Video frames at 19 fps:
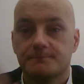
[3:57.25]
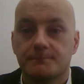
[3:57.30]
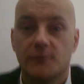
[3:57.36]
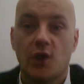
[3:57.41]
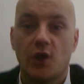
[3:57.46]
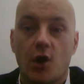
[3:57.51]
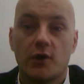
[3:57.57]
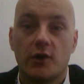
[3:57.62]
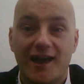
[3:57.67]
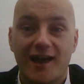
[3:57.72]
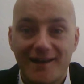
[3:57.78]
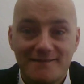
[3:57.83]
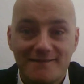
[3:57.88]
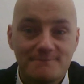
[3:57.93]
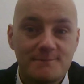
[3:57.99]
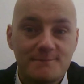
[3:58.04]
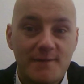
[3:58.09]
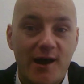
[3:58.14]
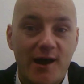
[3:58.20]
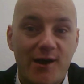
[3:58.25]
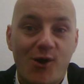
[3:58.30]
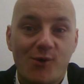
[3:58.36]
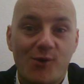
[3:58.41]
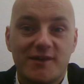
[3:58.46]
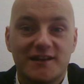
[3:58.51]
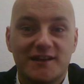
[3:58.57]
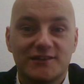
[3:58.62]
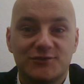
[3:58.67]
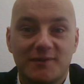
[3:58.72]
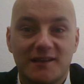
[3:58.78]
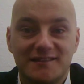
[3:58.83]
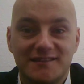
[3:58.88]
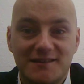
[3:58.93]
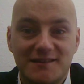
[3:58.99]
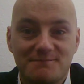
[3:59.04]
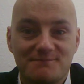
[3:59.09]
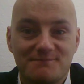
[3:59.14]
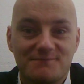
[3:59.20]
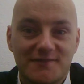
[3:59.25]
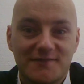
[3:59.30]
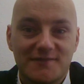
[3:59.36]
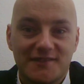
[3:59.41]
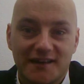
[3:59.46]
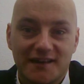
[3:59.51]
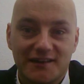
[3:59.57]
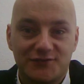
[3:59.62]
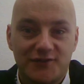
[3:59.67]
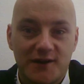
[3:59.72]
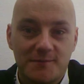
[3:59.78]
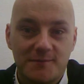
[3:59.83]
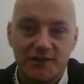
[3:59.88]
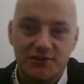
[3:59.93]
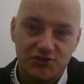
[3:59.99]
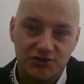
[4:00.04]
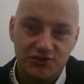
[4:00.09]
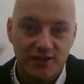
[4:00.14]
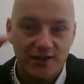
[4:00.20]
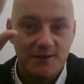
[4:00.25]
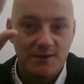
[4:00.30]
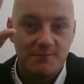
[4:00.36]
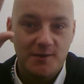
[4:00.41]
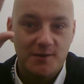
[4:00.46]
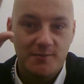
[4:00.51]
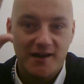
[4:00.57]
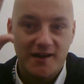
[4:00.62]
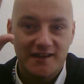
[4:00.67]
Okay, I hope that explains it. Thanks very much. Bye-bye